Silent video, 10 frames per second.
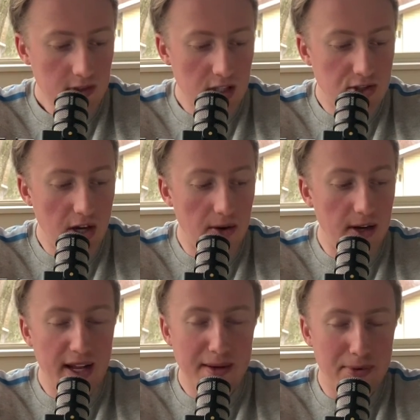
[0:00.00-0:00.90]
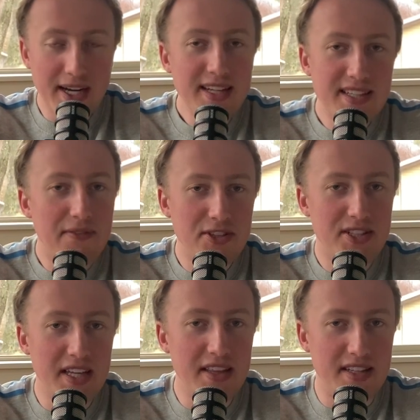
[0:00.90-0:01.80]
so Brady's never
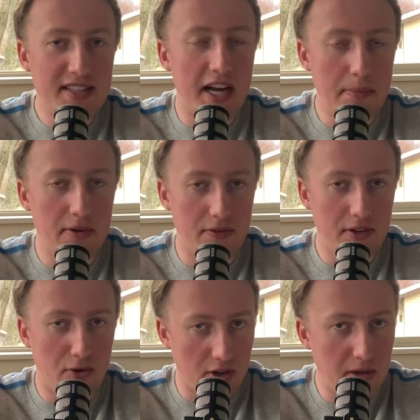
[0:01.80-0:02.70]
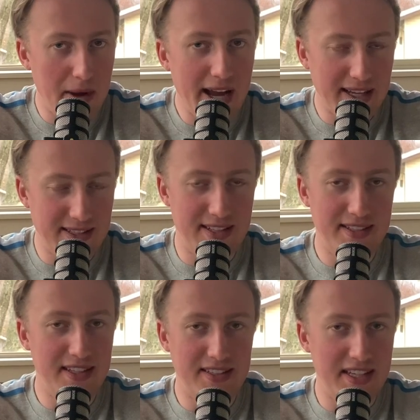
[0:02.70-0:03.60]
seen this type of quarterback
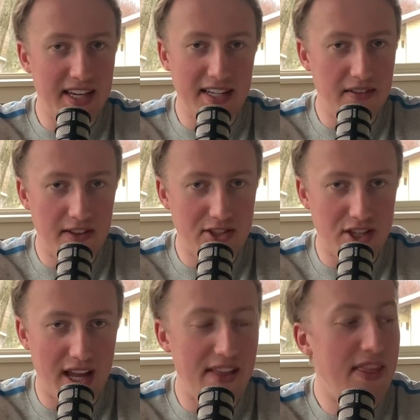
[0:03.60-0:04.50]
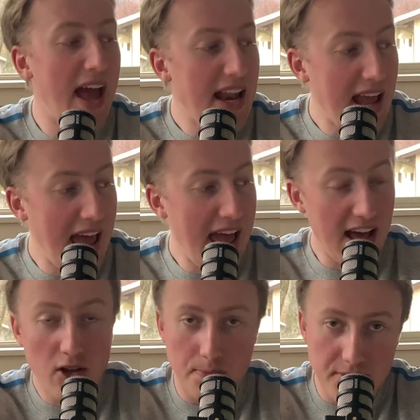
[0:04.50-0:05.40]
consistency in a division, and that
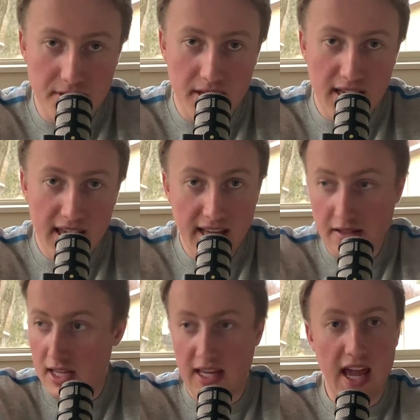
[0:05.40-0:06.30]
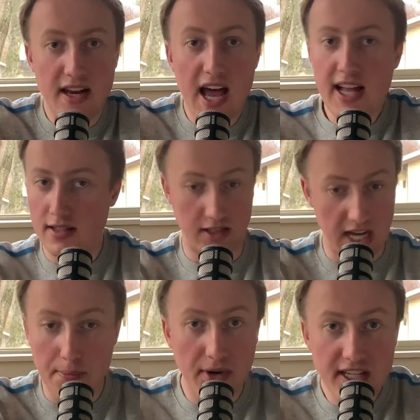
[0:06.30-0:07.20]
helps. It it can't not.
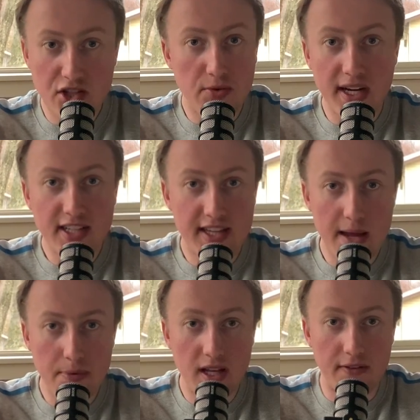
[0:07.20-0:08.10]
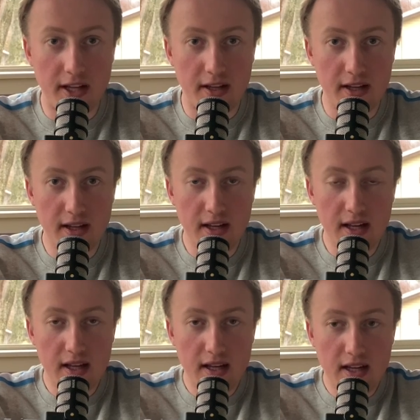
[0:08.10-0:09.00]
Tom Brady's a great example of it.
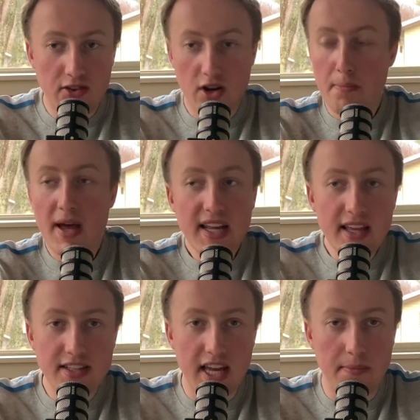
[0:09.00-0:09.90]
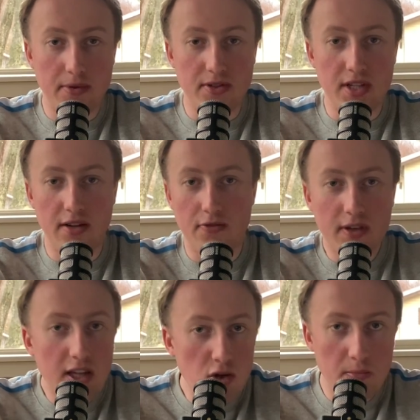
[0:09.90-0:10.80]
There are many examples of
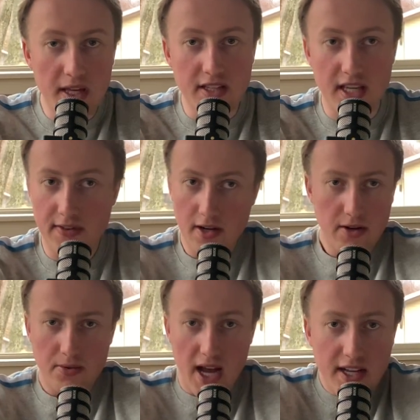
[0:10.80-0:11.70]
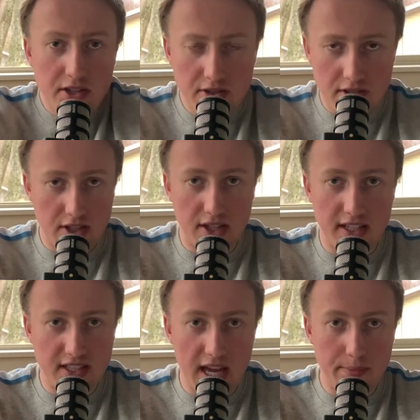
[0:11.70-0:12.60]
QBs. Even Aaron Rodgers is a good
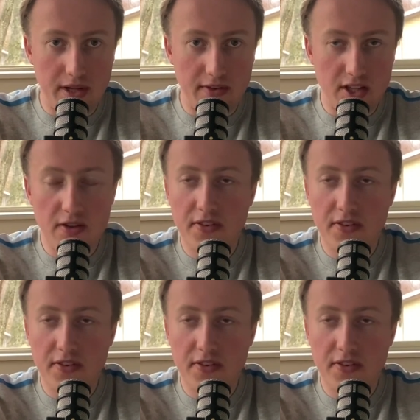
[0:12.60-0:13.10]
example of it. You have